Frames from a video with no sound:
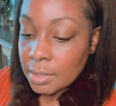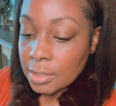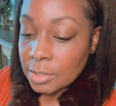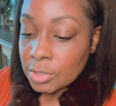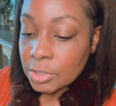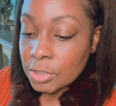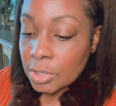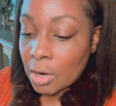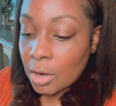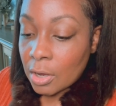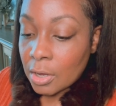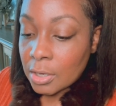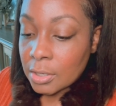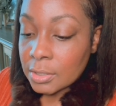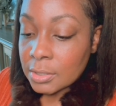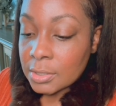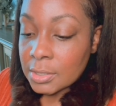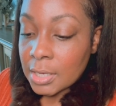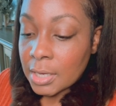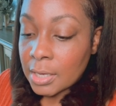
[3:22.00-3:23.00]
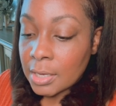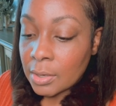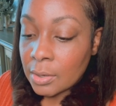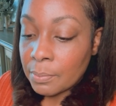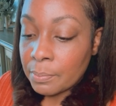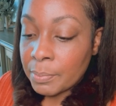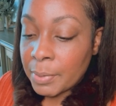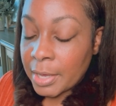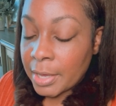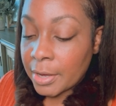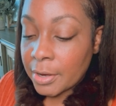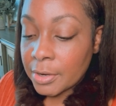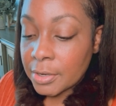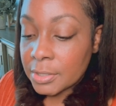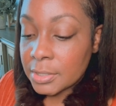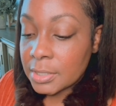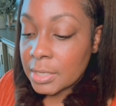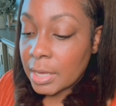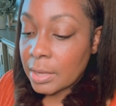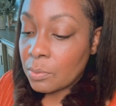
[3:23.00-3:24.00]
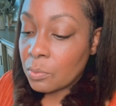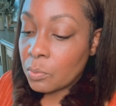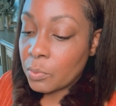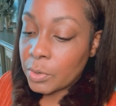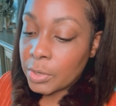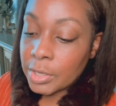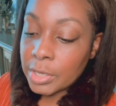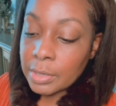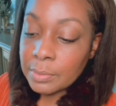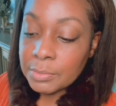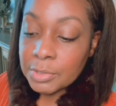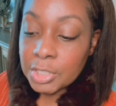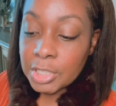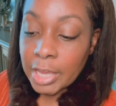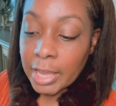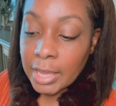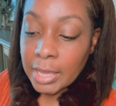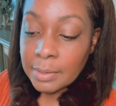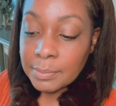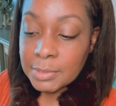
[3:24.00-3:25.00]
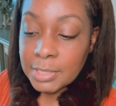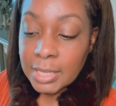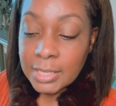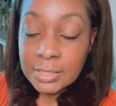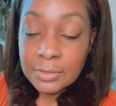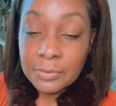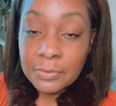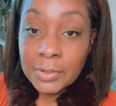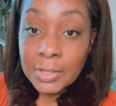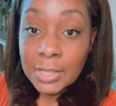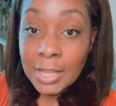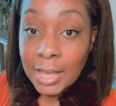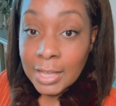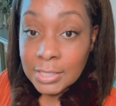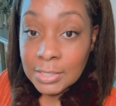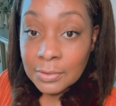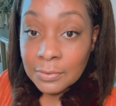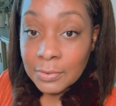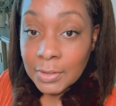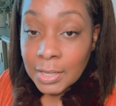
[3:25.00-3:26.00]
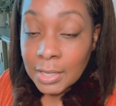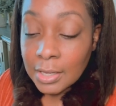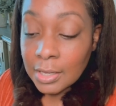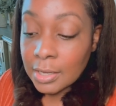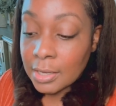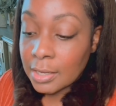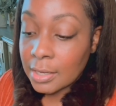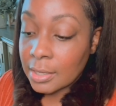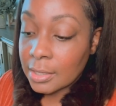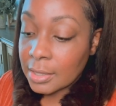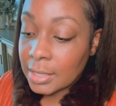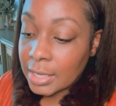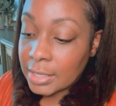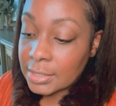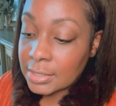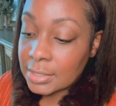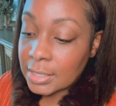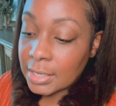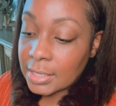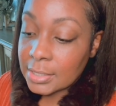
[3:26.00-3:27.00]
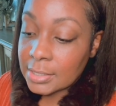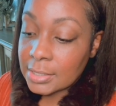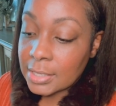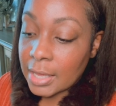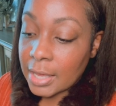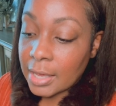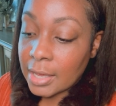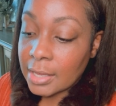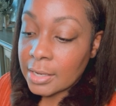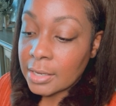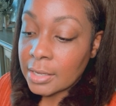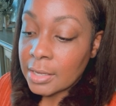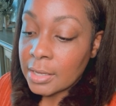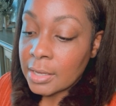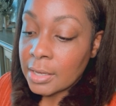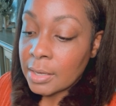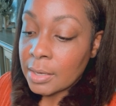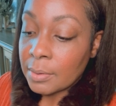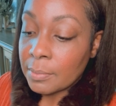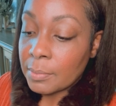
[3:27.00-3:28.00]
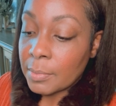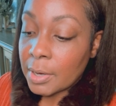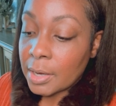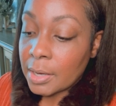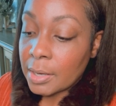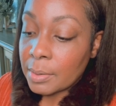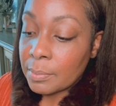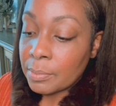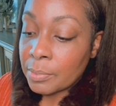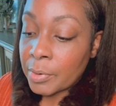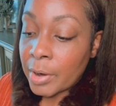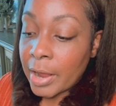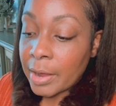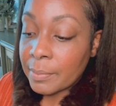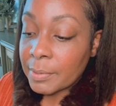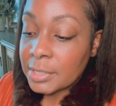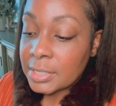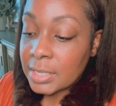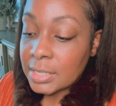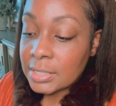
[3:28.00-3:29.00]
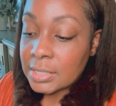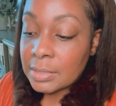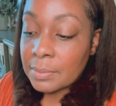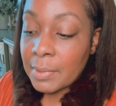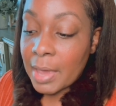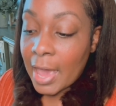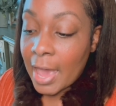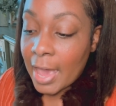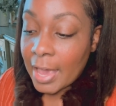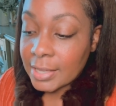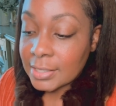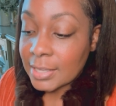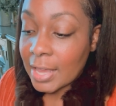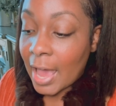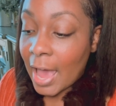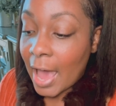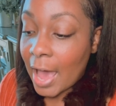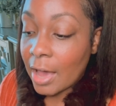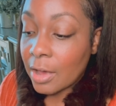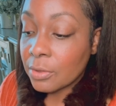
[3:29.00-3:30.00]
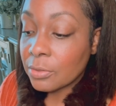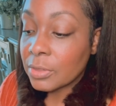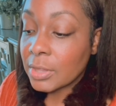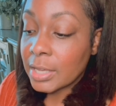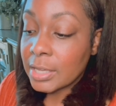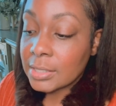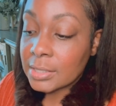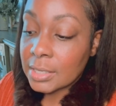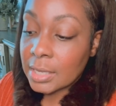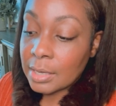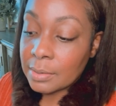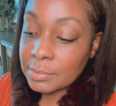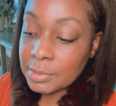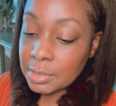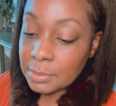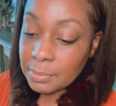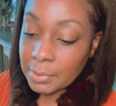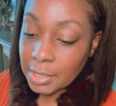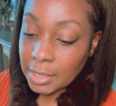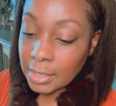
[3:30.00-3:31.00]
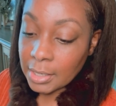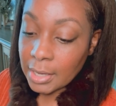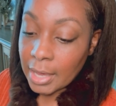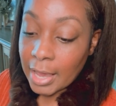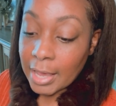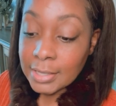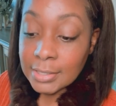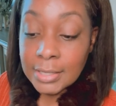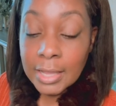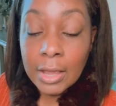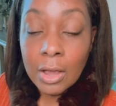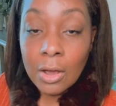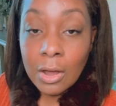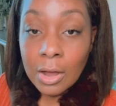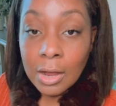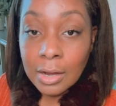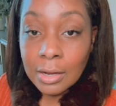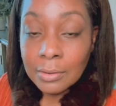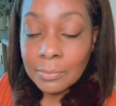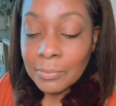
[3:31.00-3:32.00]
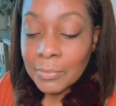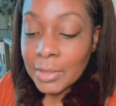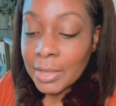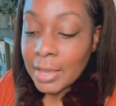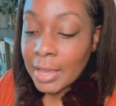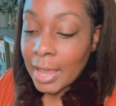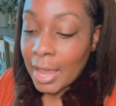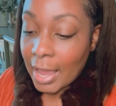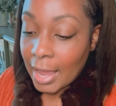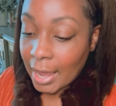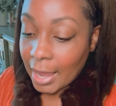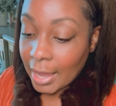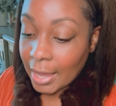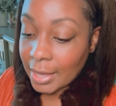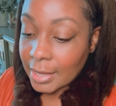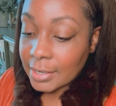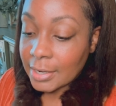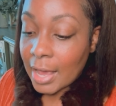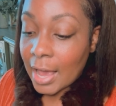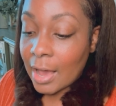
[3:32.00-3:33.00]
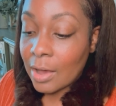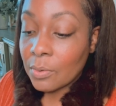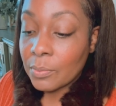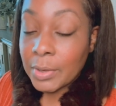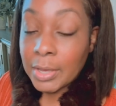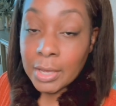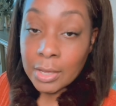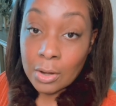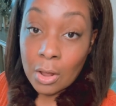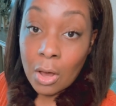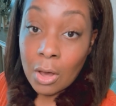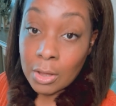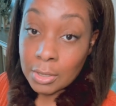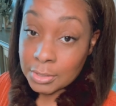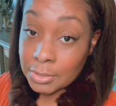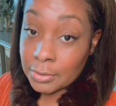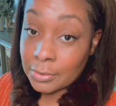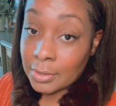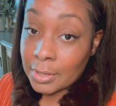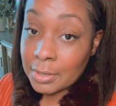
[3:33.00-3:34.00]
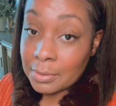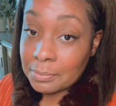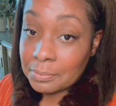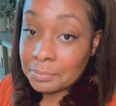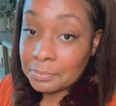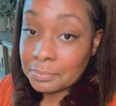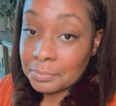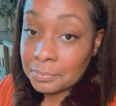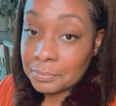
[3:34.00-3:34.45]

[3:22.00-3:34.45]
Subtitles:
Charles Peirce and William James has a philosophy that says that pragmatism asks how things come to be as they are and how we can alter them.